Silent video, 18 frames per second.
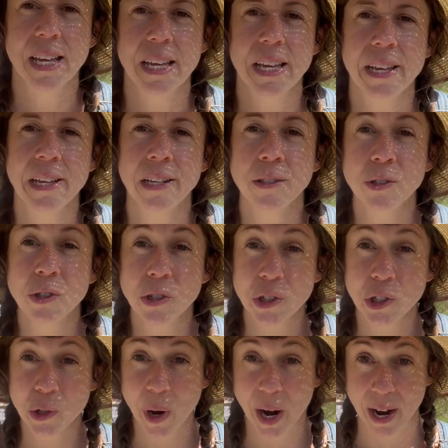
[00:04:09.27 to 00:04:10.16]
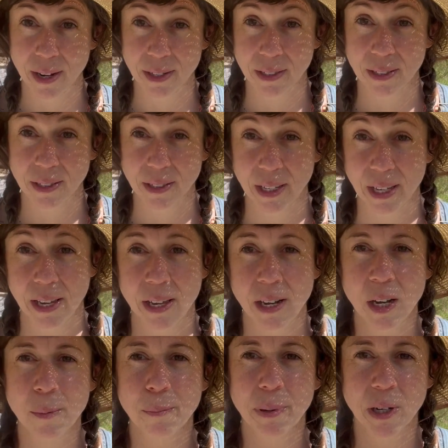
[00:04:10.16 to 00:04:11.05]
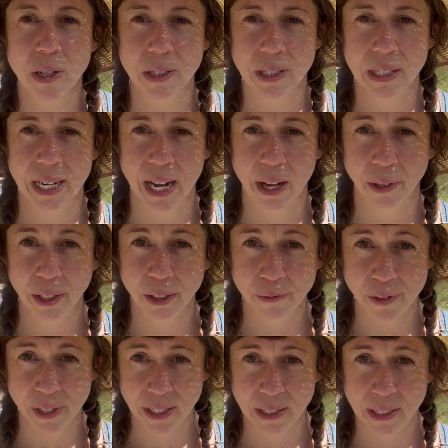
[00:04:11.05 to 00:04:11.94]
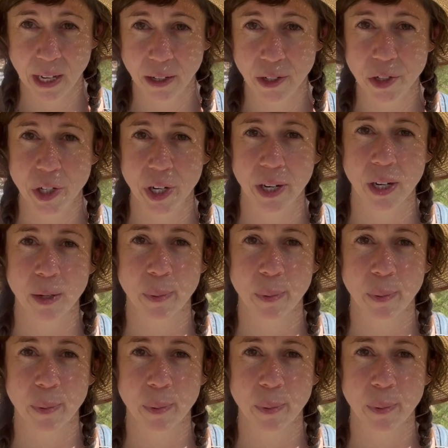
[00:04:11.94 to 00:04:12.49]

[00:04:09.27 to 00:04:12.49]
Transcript: In stress, in personality fixation,